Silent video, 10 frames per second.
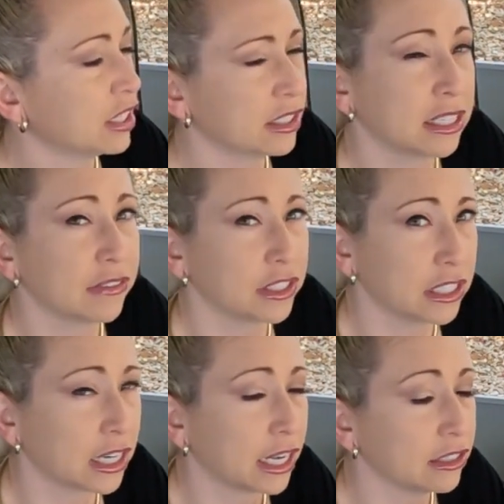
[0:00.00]
because it gives it
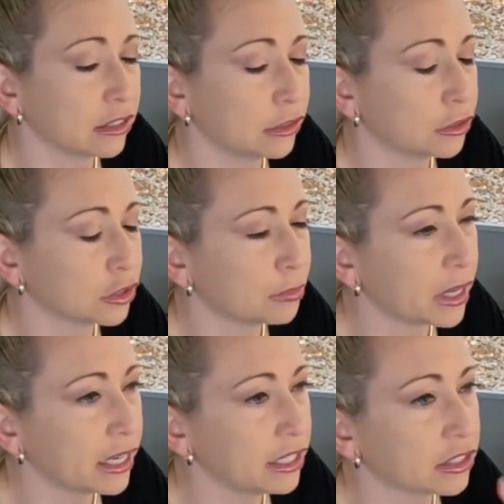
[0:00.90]
a nice little
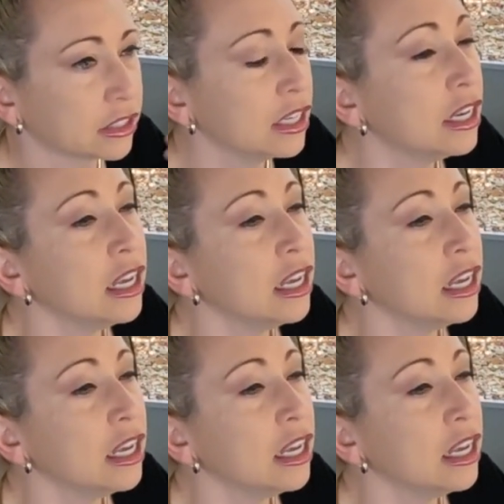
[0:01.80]
spice.